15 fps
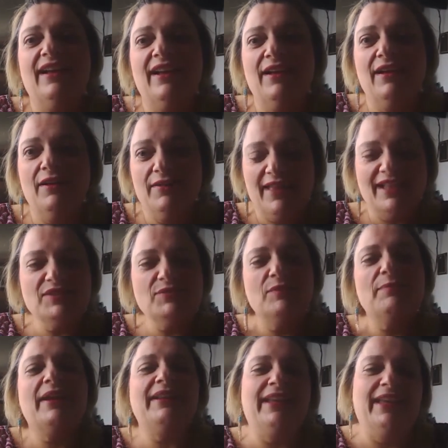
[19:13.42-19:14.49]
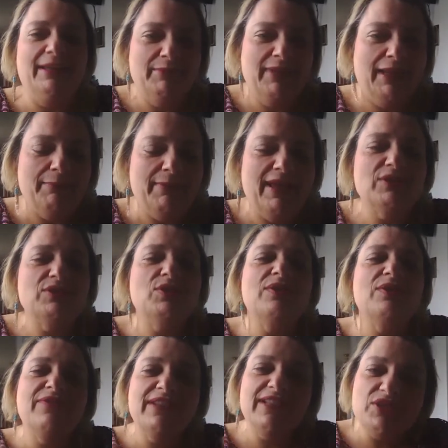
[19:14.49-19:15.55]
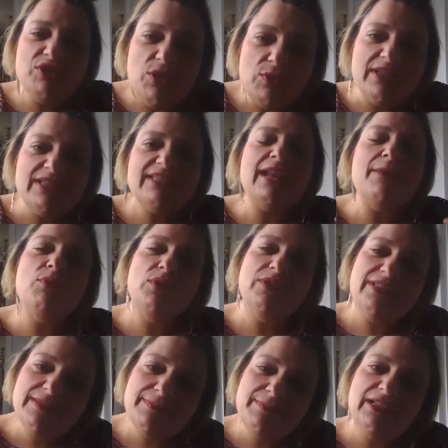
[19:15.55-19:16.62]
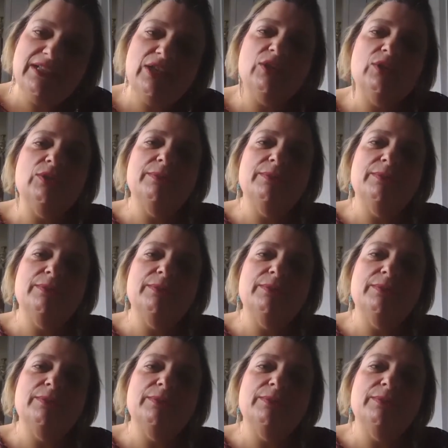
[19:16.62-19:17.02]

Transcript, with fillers: that's what my name came out. So the funny joke is that I bought this pillow,